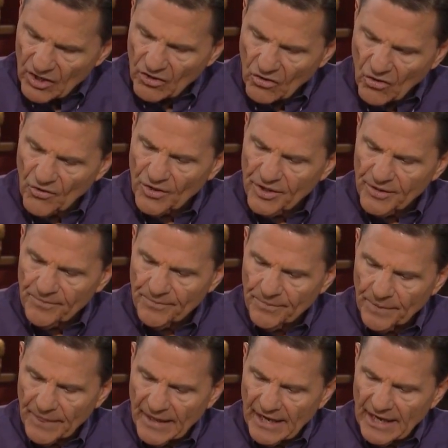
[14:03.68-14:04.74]
Gloria,
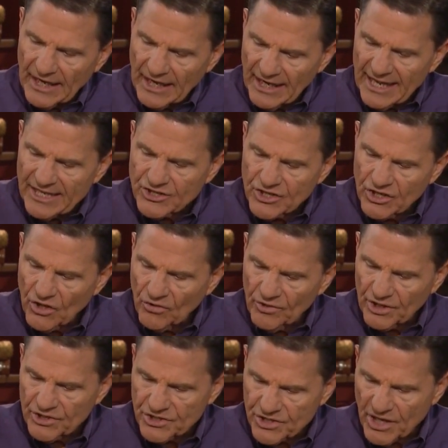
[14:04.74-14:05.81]
let's go
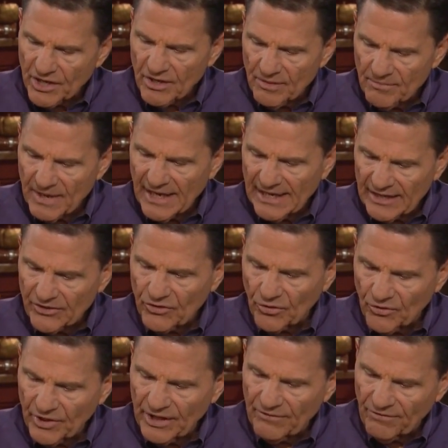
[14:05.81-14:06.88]
to Jeremiah
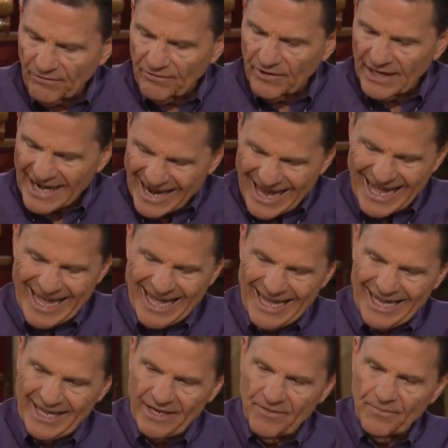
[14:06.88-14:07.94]

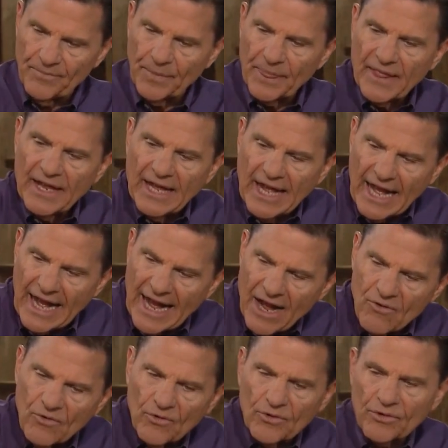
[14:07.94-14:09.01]
29. I
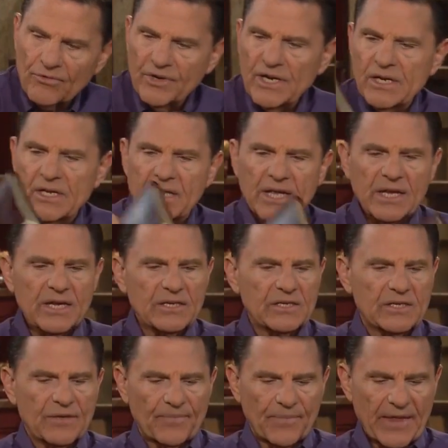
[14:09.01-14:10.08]
want to read
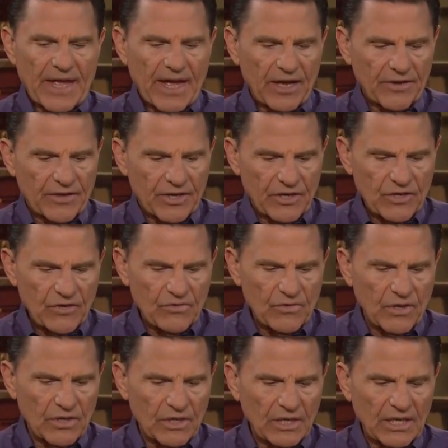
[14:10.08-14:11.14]
this out of the New
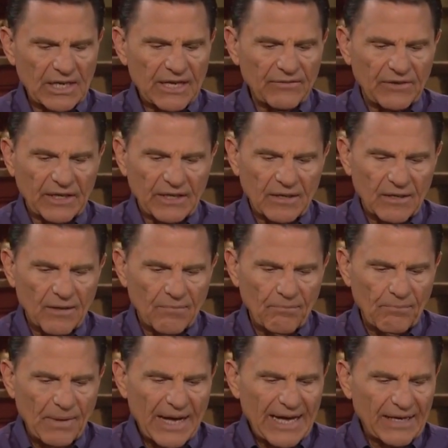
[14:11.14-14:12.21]
Living
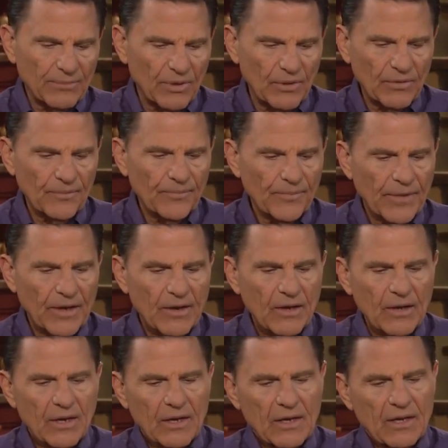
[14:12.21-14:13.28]
Bible.
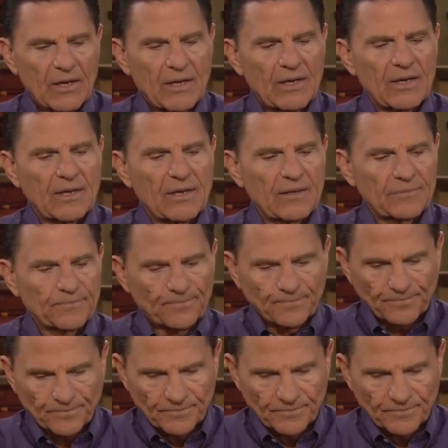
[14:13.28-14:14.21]
Um,